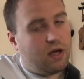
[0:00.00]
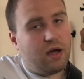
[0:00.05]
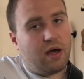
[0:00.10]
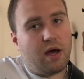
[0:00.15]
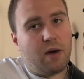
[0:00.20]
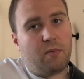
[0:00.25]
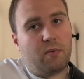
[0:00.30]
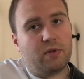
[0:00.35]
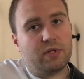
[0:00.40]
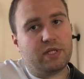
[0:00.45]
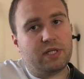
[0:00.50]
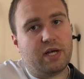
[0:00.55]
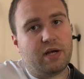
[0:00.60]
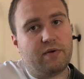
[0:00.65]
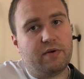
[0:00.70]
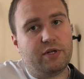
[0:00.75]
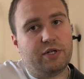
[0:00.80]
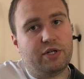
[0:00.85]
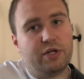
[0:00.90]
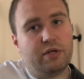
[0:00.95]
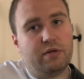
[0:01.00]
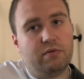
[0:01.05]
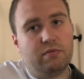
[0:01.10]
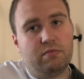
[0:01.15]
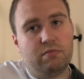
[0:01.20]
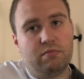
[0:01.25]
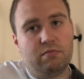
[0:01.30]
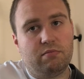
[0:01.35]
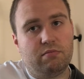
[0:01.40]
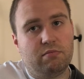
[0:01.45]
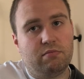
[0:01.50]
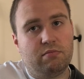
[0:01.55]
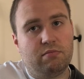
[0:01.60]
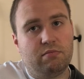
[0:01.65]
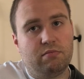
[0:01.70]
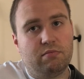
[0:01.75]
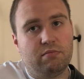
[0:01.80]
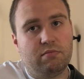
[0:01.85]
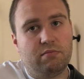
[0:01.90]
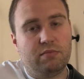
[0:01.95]
And once they're in tune,
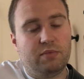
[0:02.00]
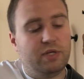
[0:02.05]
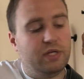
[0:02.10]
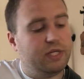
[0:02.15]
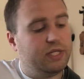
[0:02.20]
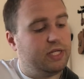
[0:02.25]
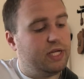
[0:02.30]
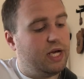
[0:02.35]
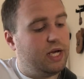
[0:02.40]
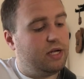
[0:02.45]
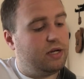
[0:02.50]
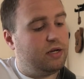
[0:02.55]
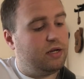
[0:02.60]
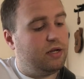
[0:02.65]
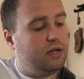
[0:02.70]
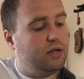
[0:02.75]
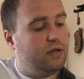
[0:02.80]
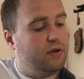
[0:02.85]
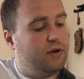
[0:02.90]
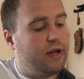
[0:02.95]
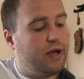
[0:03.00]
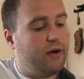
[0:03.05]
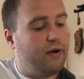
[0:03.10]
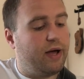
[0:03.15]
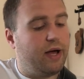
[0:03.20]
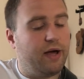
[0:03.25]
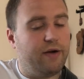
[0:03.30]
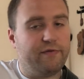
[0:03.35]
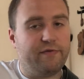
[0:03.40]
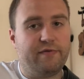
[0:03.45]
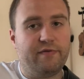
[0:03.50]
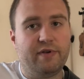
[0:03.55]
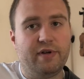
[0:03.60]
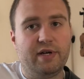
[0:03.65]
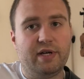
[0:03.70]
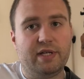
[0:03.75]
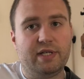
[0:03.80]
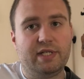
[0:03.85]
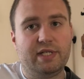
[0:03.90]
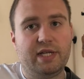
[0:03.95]
you're set. You now have
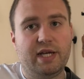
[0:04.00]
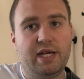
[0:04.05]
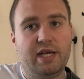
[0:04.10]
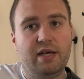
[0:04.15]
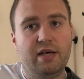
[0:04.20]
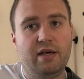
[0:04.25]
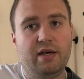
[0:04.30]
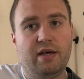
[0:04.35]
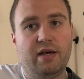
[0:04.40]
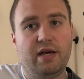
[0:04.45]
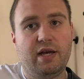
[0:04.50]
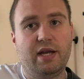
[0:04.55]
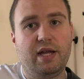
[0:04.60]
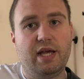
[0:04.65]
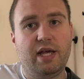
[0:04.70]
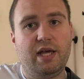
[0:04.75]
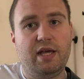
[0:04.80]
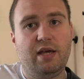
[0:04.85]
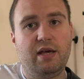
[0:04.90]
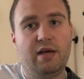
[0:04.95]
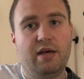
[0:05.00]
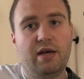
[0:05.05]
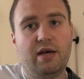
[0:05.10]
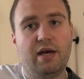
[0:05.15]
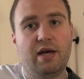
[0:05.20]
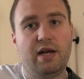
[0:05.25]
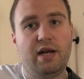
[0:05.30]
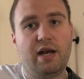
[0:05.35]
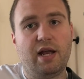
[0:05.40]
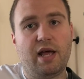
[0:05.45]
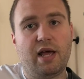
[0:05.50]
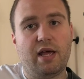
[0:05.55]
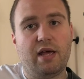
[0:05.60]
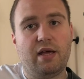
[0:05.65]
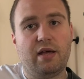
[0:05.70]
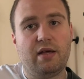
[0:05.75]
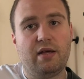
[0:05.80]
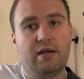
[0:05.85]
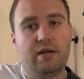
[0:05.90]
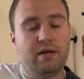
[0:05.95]
C, an E, and an A.
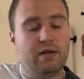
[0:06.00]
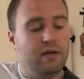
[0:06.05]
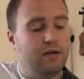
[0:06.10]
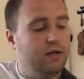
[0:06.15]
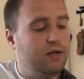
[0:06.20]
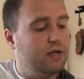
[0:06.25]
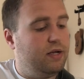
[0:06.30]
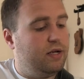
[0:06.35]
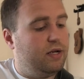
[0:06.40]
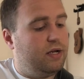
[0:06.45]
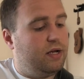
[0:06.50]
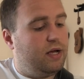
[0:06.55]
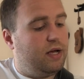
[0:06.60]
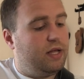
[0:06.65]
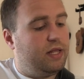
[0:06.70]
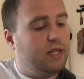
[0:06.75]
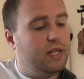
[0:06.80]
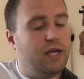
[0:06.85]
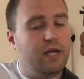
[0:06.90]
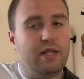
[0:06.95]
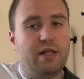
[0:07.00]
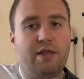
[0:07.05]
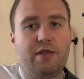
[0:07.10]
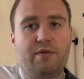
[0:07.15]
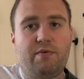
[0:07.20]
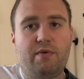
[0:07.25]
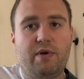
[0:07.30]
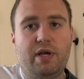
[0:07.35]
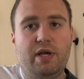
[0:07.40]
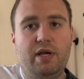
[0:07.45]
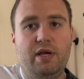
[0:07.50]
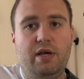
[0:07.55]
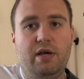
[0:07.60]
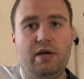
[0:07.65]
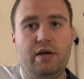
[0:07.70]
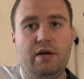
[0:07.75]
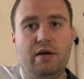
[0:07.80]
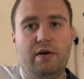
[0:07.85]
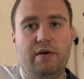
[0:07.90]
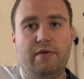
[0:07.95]
They're the three
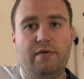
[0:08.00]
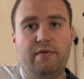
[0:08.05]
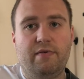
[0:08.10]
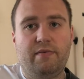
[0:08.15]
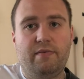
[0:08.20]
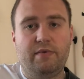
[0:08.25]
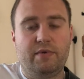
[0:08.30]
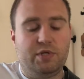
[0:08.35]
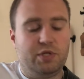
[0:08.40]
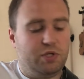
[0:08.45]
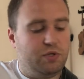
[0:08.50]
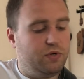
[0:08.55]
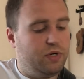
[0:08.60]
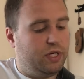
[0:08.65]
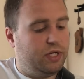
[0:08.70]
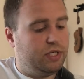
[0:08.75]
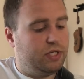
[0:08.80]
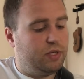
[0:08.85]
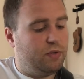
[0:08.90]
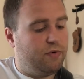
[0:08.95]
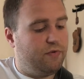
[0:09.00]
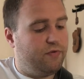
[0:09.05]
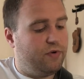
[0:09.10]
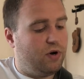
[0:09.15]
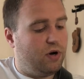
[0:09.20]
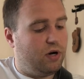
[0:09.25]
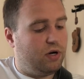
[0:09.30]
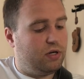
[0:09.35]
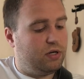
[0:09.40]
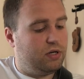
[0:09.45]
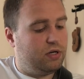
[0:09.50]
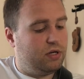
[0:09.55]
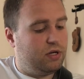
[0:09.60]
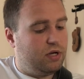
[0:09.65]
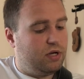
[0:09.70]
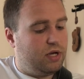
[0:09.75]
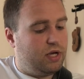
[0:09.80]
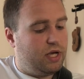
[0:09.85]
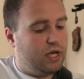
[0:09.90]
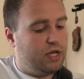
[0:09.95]
strings that we've got
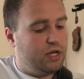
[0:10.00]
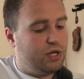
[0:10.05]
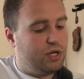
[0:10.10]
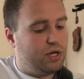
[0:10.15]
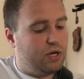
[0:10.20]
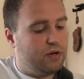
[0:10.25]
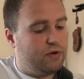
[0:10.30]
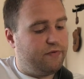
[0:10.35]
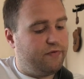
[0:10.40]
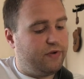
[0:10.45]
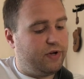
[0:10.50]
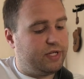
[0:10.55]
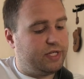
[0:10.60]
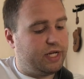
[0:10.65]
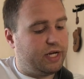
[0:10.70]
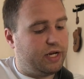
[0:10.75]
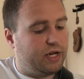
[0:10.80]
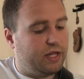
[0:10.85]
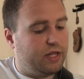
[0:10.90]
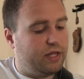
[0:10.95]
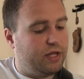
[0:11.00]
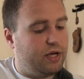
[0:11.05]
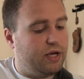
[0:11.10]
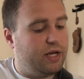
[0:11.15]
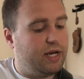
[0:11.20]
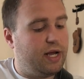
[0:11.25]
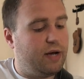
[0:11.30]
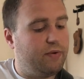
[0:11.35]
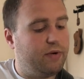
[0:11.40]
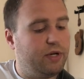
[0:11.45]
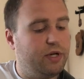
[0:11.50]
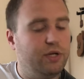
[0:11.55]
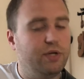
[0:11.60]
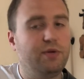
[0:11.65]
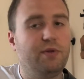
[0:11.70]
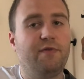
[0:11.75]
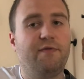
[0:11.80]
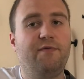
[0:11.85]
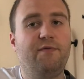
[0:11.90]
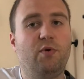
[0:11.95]
in tune, first, second, and third. Now we're going to
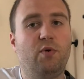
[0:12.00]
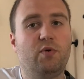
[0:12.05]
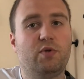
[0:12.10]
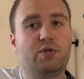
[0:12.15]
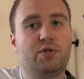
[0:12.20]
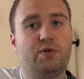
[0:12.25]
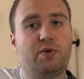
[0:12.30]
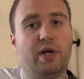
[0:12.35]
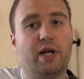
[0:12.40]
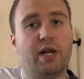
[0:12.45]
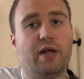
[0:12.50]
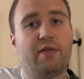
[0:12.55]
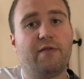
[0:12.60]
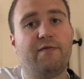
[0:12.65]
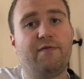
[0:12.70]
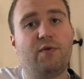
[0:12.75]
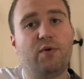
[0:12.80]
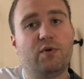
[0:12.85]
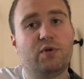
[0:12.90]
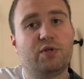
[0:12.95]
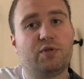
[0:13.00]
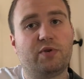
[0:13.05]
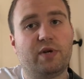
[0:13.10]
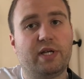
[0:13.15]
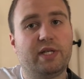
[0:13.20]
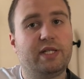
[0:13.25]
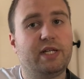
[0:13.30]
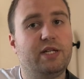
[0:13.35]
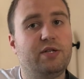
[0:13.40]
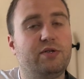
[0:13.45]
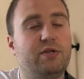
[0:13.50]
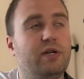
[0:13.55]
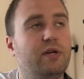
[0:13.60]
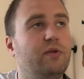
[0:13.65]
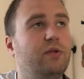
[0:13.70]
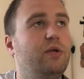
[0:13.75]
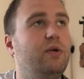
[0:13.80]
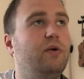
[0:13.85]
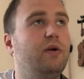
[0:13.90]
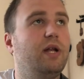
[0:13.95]
tune the fourth string. Now the fourth string is interesting
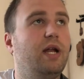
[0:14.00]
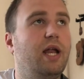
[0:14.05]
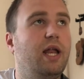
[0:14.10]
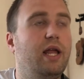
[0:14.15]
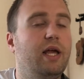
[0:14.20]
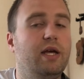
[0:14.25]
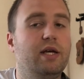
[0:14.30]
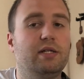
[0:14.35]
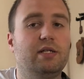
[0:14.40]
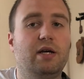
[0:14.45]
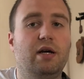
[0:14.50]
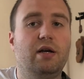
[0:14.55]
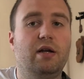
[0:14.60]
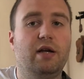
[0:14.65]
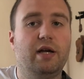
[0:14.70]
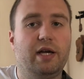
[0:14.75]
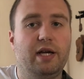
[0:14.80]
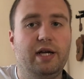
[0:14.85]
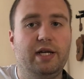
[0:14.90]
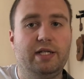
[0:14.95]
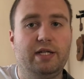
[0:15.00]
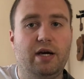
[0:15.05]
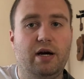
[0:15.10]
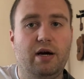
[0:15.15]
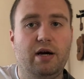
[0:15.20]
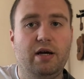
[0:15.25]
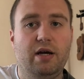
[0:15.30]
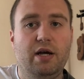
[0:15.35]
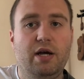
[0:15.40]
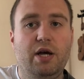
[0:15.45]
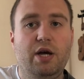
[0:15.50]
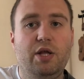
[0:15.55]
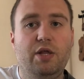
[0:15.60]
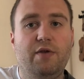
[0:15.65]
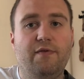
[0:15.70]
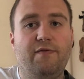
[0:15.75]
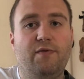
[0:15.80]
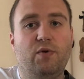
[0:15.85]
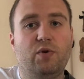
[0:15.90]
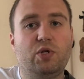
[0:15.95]
on the ukulele because unlike the guitar,
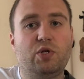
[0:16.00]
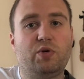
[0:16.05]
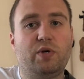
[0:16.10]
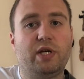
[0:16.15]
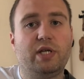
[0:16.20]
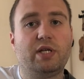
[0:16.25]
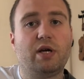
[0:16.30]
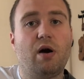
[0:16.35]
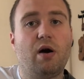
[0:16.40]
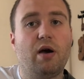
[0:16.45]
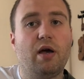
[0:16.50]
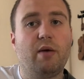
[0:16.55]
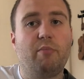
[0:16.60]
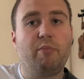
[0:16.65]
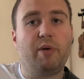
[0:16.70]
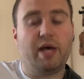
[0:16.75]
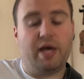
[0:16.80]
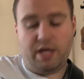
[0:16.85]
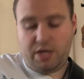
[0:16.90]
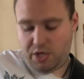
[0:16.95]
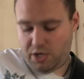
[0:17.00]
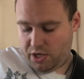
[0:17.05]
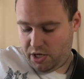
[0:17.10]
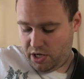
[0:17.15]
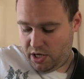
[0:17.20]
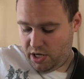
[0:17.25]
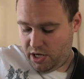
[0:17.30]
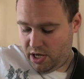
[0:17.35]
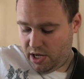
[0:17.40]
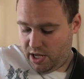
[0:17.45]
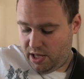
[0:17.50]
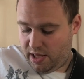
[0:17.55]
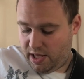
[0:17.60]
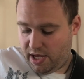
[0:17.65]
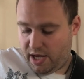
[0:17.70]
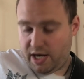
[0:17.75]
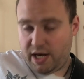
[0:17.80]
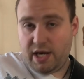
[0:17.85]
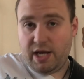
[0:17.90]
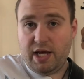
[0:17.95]
the fourth string is higher pitched
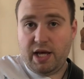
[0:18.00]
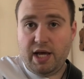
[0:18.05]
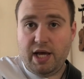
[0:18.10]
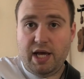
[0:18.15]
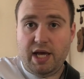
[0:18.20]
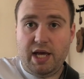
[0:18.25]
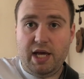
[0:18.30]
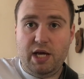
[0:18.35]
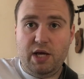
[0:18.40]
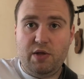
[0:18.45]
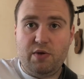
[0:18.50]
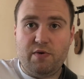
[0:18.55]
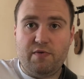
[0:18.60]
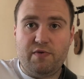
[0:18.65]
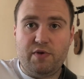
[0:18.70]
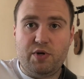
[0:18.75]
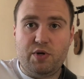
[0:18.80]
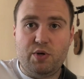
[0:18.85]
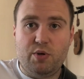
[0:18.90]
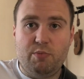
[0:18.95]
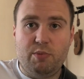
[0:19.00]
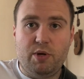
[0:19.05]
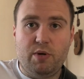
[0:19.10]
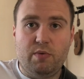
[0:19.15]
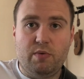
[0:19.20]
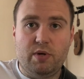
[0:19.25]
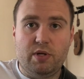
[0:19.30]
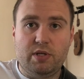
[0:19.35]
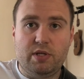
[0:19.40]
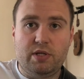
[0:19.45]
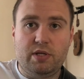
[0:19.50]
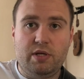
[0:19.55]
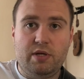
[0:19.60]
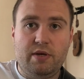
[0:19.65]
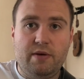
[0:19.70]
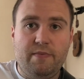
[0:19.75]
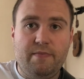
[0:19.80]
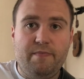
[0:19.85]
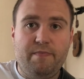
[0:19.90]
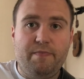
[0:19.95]
than either of the two middle ones.
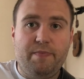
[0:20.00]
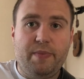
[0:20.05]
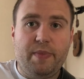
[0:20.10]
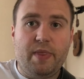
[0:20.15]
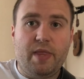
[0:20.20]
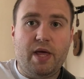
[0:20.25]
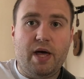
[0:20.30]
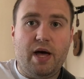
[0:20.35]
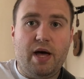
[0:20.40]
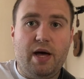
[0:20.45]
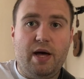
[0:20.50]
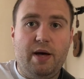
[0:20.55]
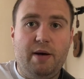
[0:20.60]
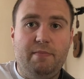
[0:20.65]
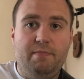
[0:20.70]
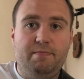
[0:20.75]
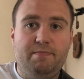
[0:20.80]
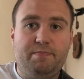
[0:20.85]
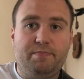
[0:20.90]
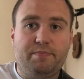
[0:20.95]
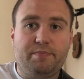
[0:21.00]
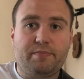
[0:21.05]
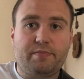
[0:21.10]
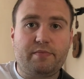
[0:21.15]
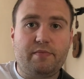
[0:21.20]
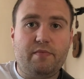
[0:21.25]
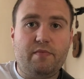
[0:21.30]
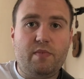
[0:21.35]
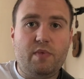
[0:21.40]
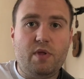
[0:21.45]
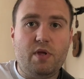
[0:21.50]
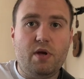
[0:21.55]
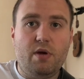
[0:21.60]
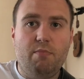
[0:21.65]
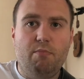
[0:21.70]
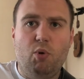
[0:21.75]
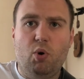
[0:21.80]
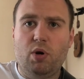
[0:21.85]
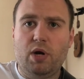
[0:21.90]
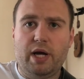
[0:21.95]

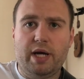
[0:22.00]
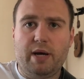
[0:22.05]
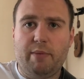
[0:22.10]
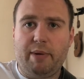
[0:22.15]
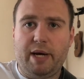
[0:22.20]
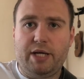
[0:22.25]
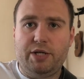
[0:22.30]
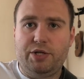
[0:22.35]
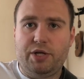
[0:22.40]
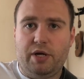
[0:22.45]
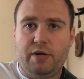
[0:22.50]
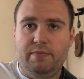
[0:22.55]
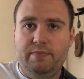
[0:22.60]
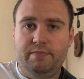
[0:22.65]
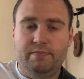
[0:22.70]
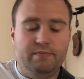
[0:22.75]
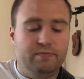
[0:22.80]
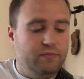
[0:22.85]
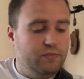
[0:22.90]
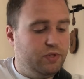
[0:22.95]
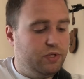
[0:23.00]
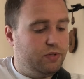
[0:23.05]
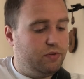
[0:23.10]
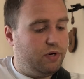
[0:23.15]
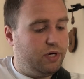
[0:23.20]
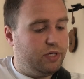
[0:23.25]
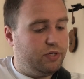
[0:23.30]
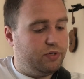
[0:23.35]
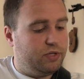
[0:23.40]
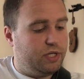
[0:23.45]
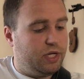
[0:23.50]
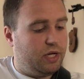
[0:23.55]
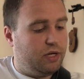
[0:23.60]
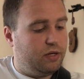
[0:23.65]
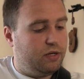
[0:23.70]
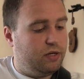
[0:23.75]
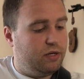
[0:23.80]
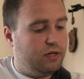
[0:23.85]
More like a banjo, which is quite interesting.